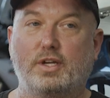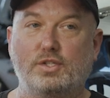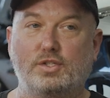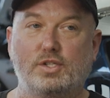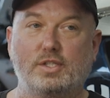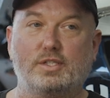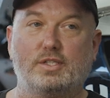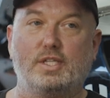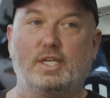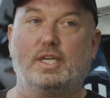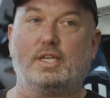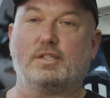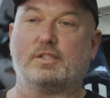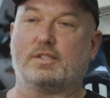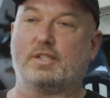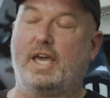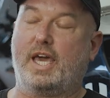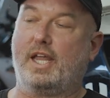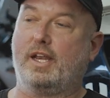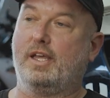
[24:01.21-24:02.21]
launches
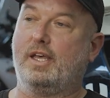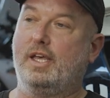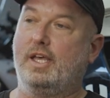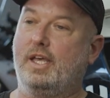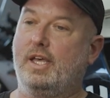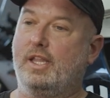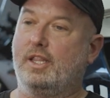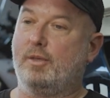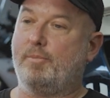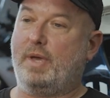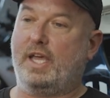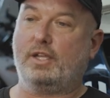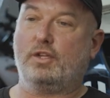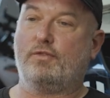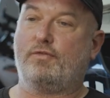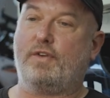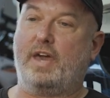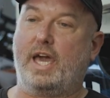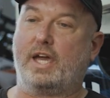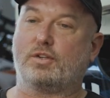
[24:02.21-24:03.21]
is that the
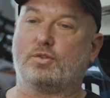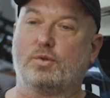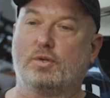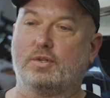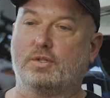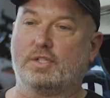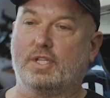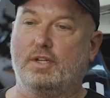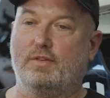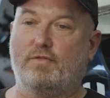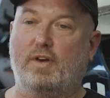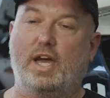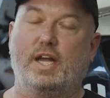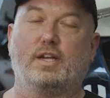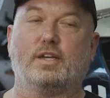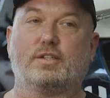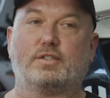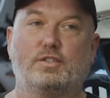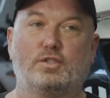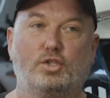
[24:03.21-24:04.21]
manufacturers
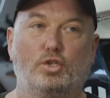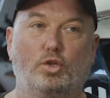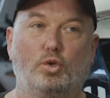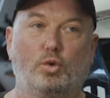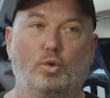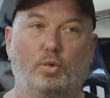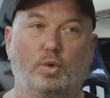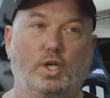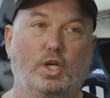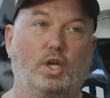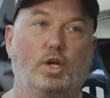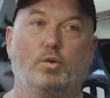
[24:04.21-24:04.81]
invite us to,